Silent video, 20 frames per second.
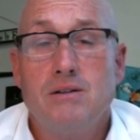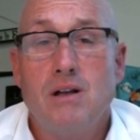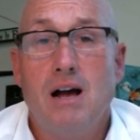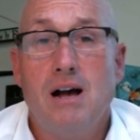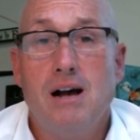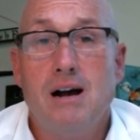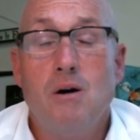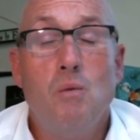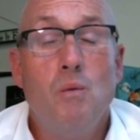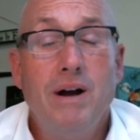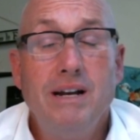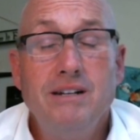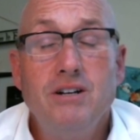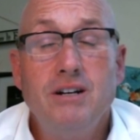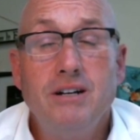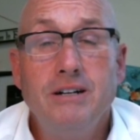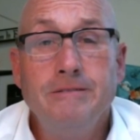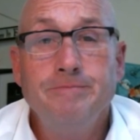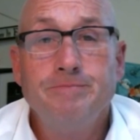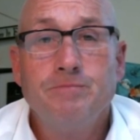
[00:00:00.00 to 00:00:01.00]
uh,
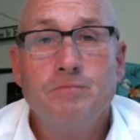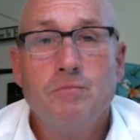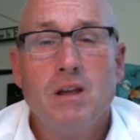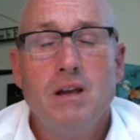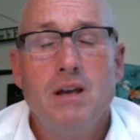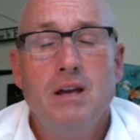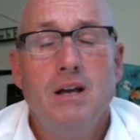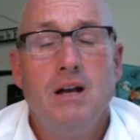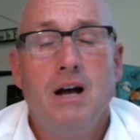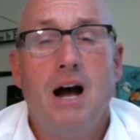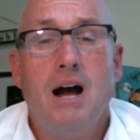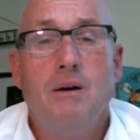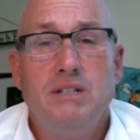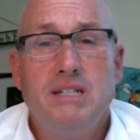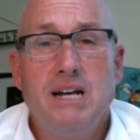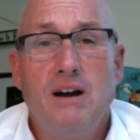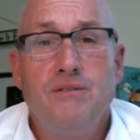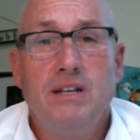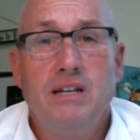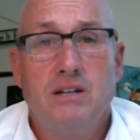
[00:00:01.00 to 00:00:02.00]
winter, I would
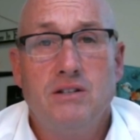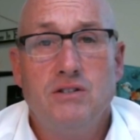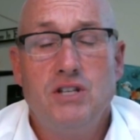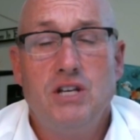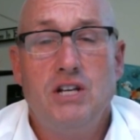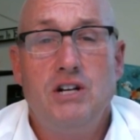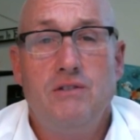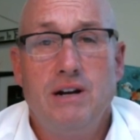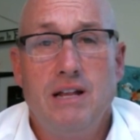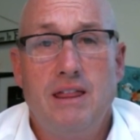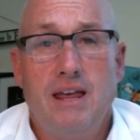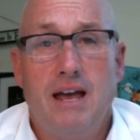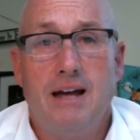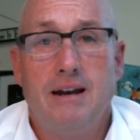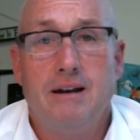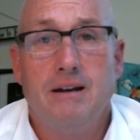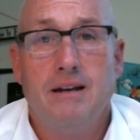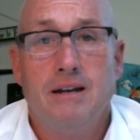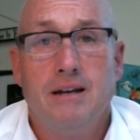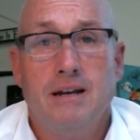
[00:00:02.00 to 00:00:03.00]
definitely consider it
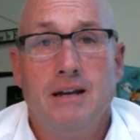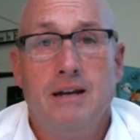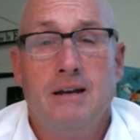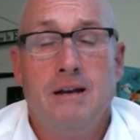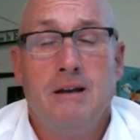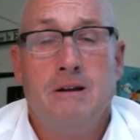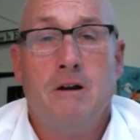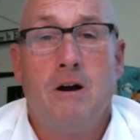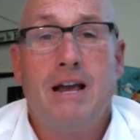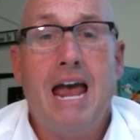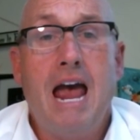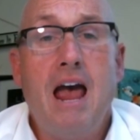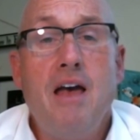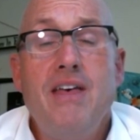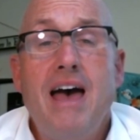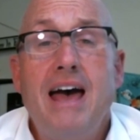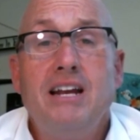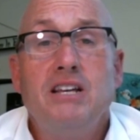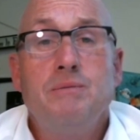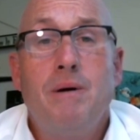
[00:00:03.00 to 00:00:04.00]
then. Okay,
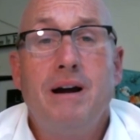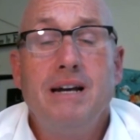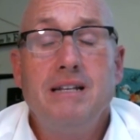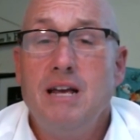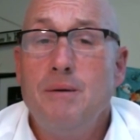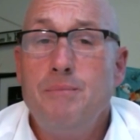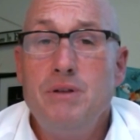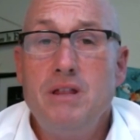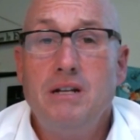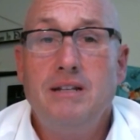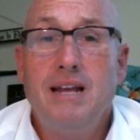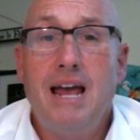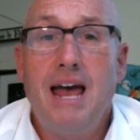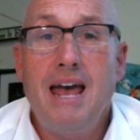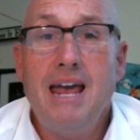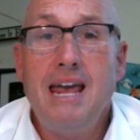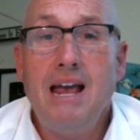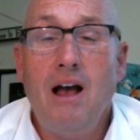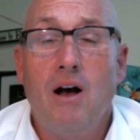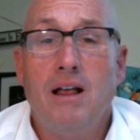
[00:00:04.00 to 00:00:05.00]
that is my tip of the
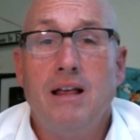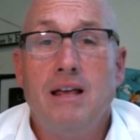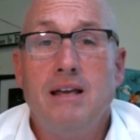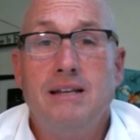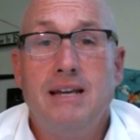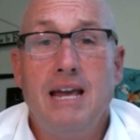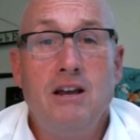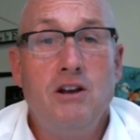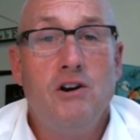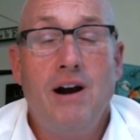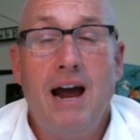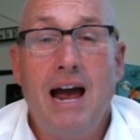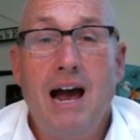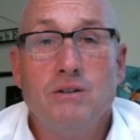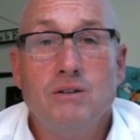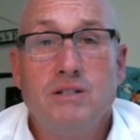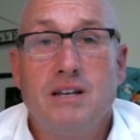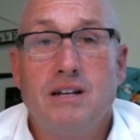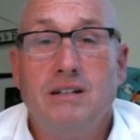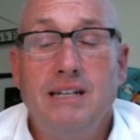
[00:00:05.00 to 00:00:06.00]
day. Get your
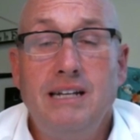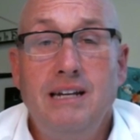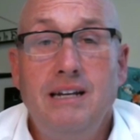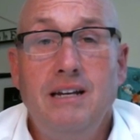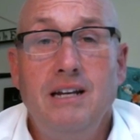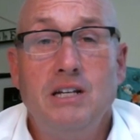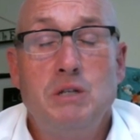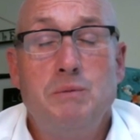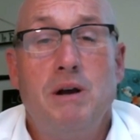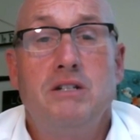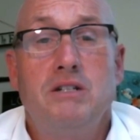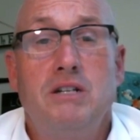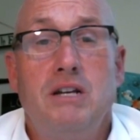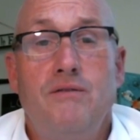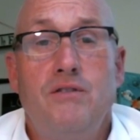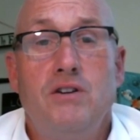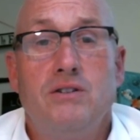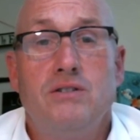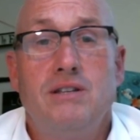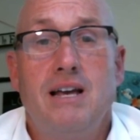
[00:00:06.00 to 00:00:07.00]
house clean, especially
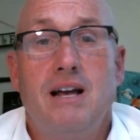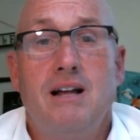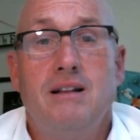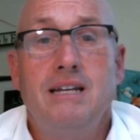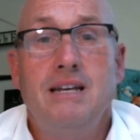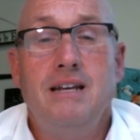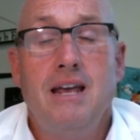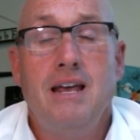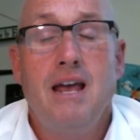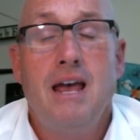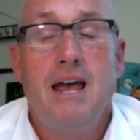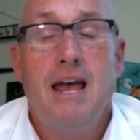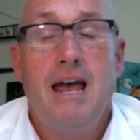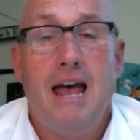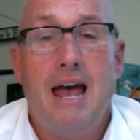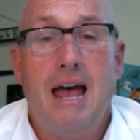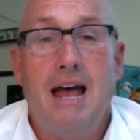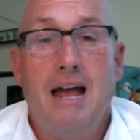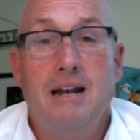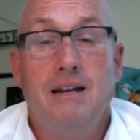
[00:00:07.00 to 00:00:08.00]
if you're selling.
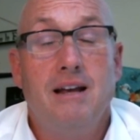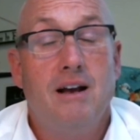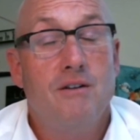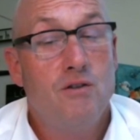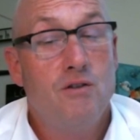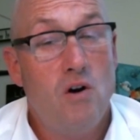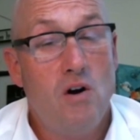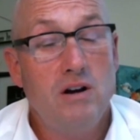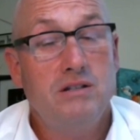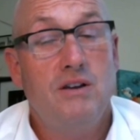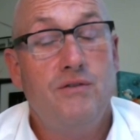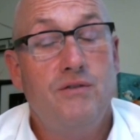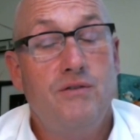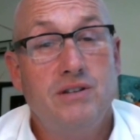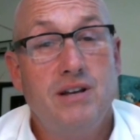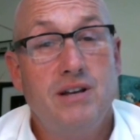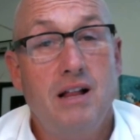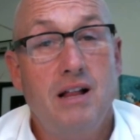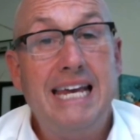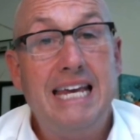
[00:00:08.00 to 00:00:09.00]
And of course, if you're
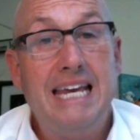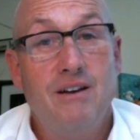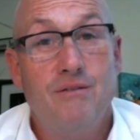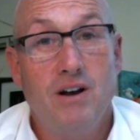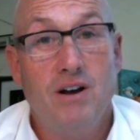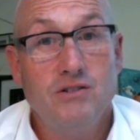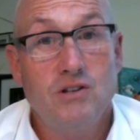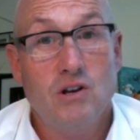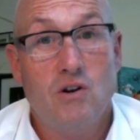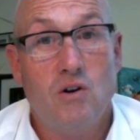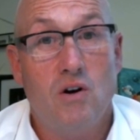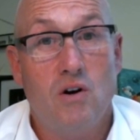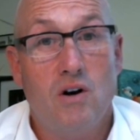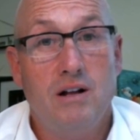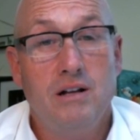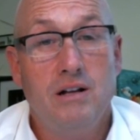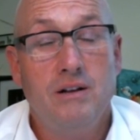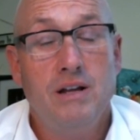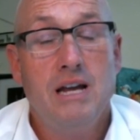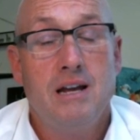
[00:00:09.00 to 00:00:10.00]
selling, give us a
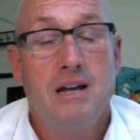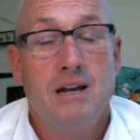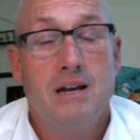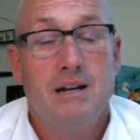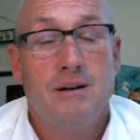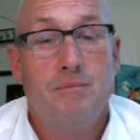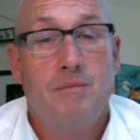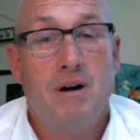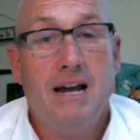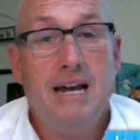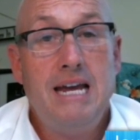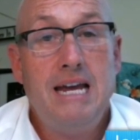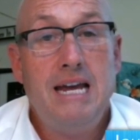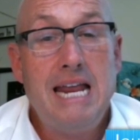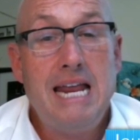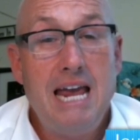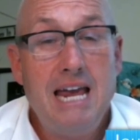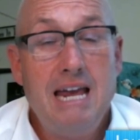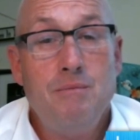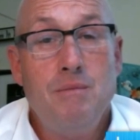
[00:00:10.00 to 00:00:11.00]
call. My
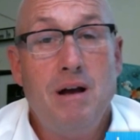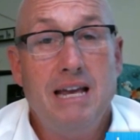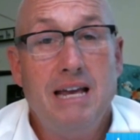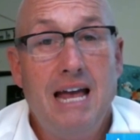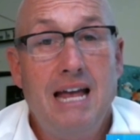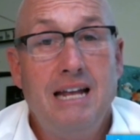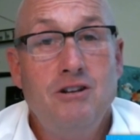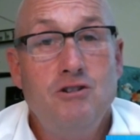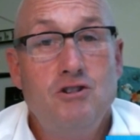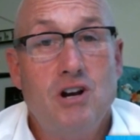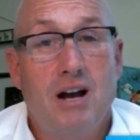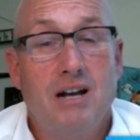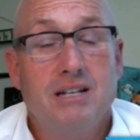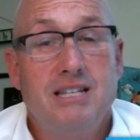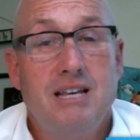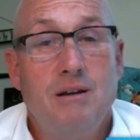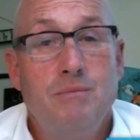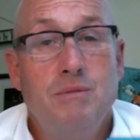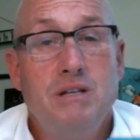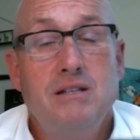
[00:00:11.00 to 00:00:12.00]
name, again, John
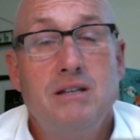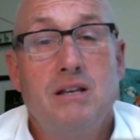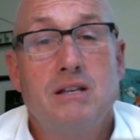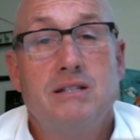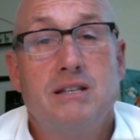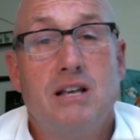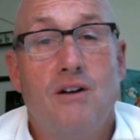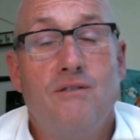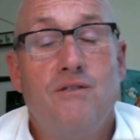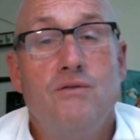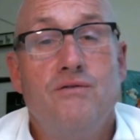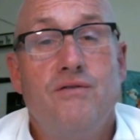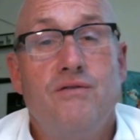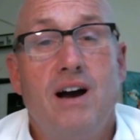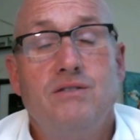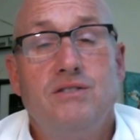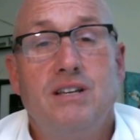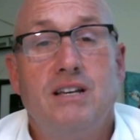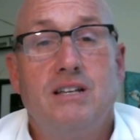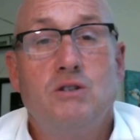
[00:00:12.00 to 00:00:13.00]
Simmonds, cell phone
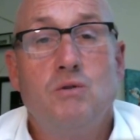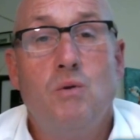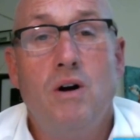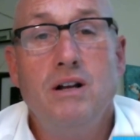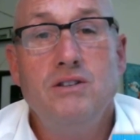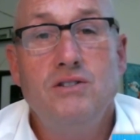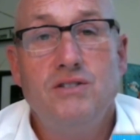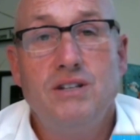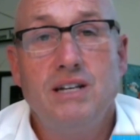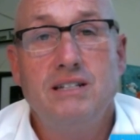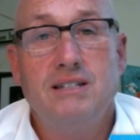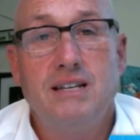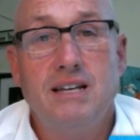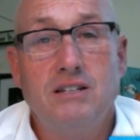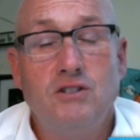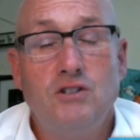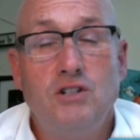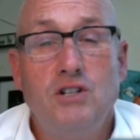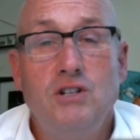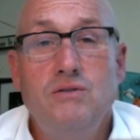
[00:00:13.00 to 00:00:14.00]

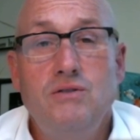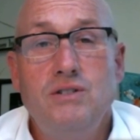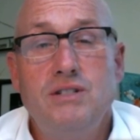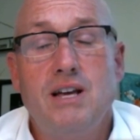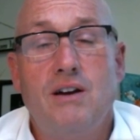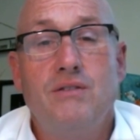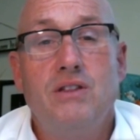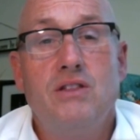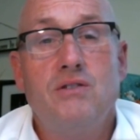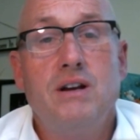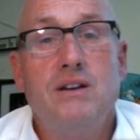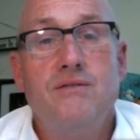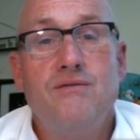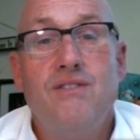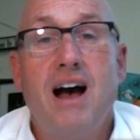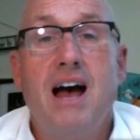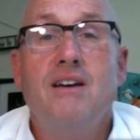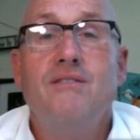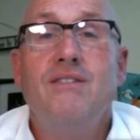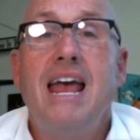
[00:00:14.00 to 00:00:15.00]

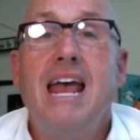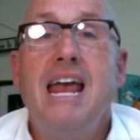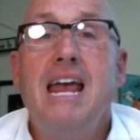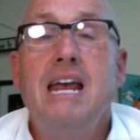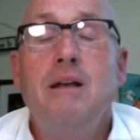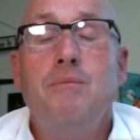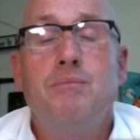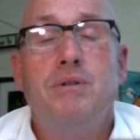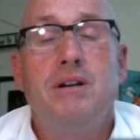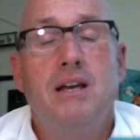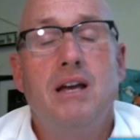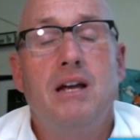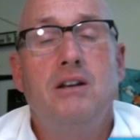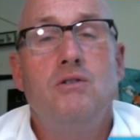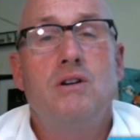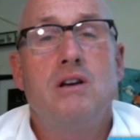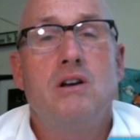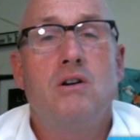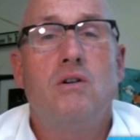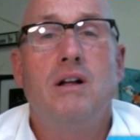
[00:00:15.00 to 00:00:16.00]
561-662-7358. But again, you
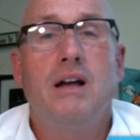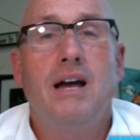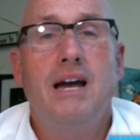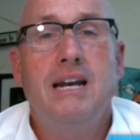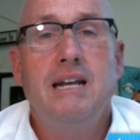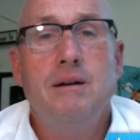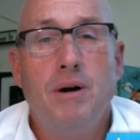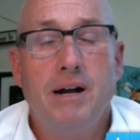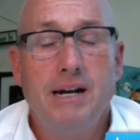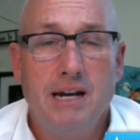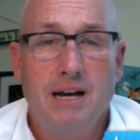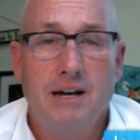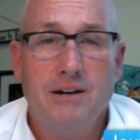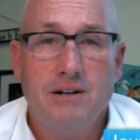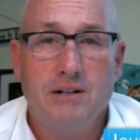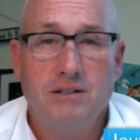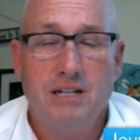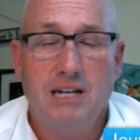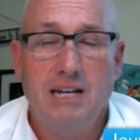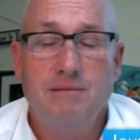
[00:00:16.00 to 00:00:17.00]
can call anybody on our
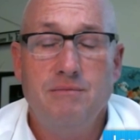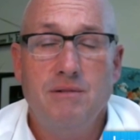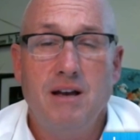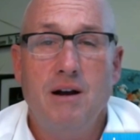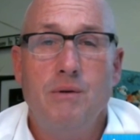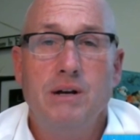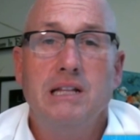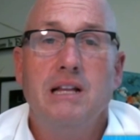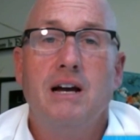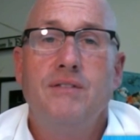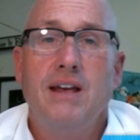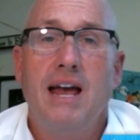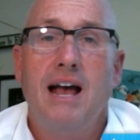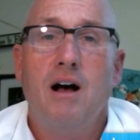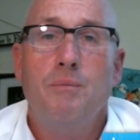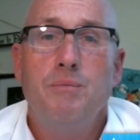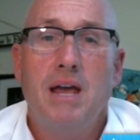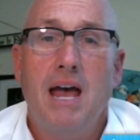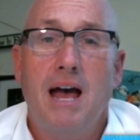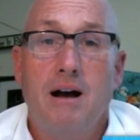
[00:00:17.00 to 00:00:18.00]
team and we love to
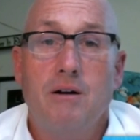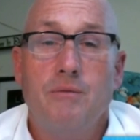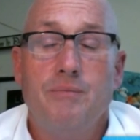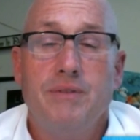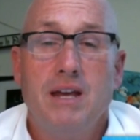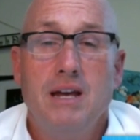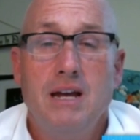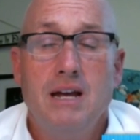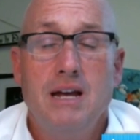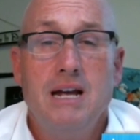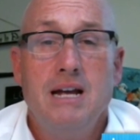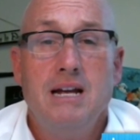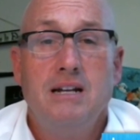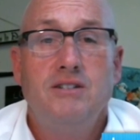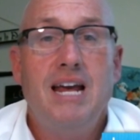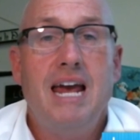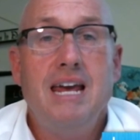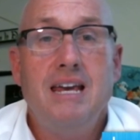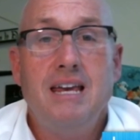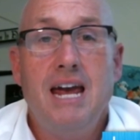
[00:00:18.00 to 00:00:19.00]
help you out.
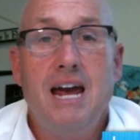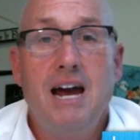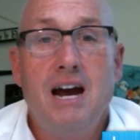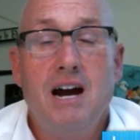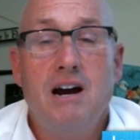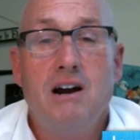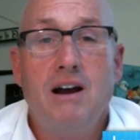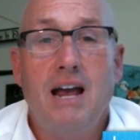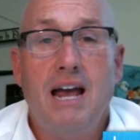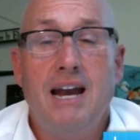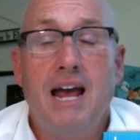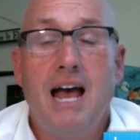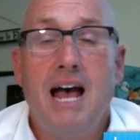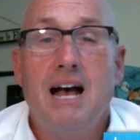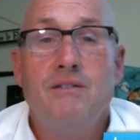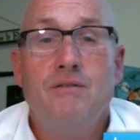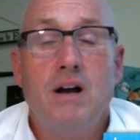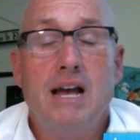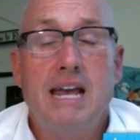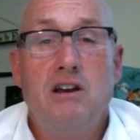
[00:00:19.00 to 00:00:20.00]
Take care and
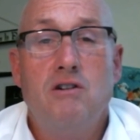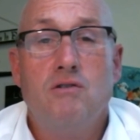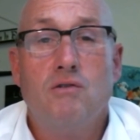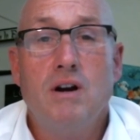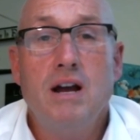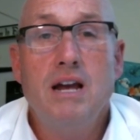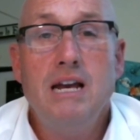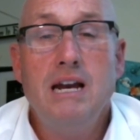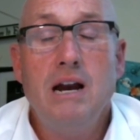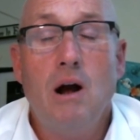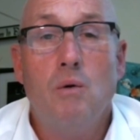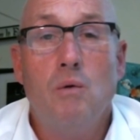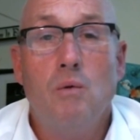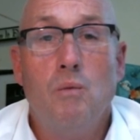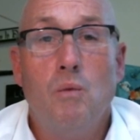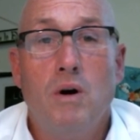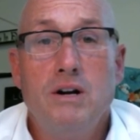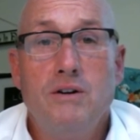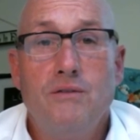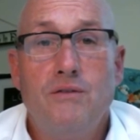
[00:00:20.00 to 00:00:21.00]
have a great,
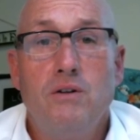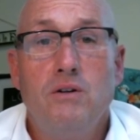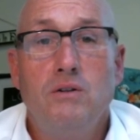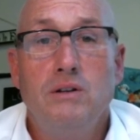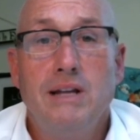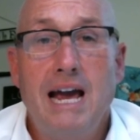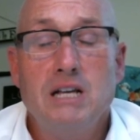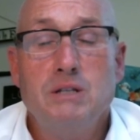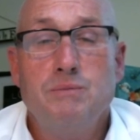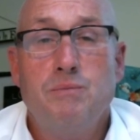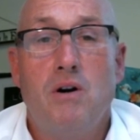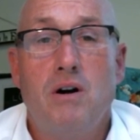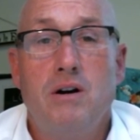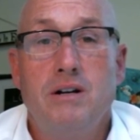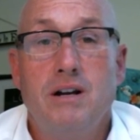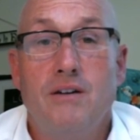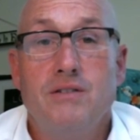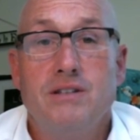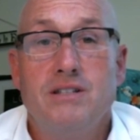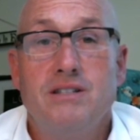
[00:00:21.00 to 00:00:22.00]
wonderful last part
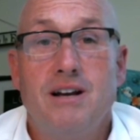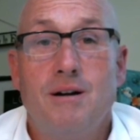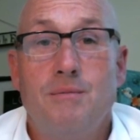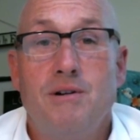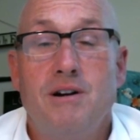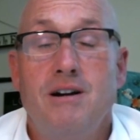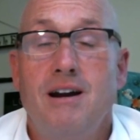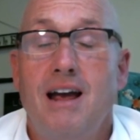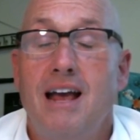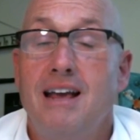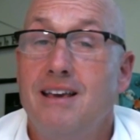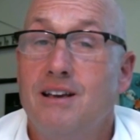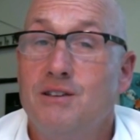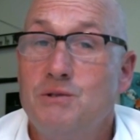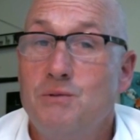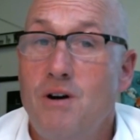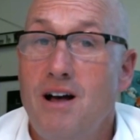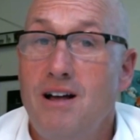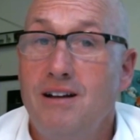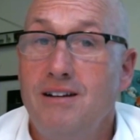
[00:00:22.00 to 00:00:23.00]
of the summer. And guess
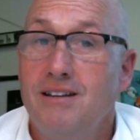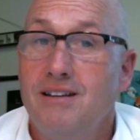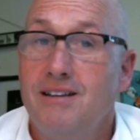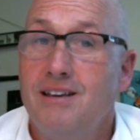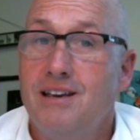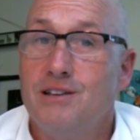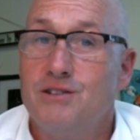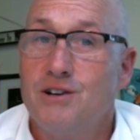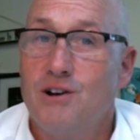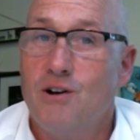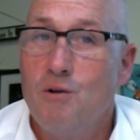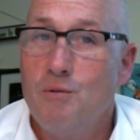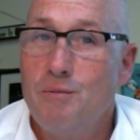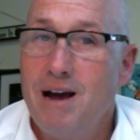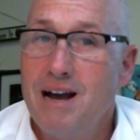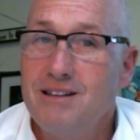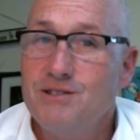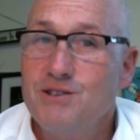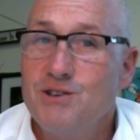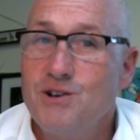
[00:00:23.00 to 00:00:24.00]
what? Kids are going
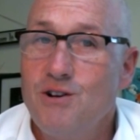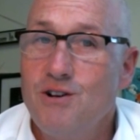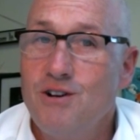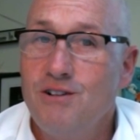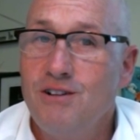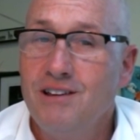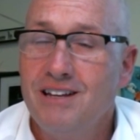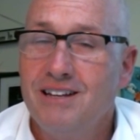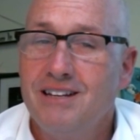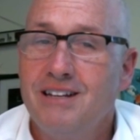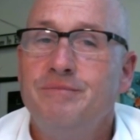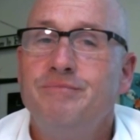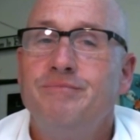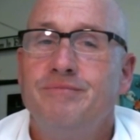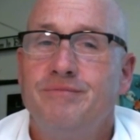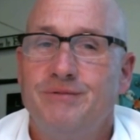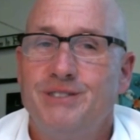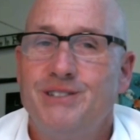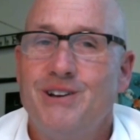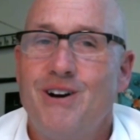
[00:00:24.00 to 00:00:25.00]
back to school.
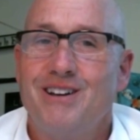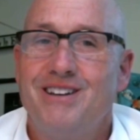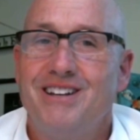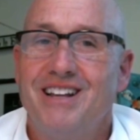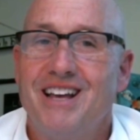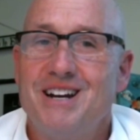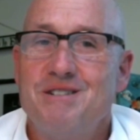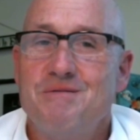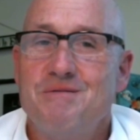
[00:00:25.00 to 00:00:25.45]
Talk to you later.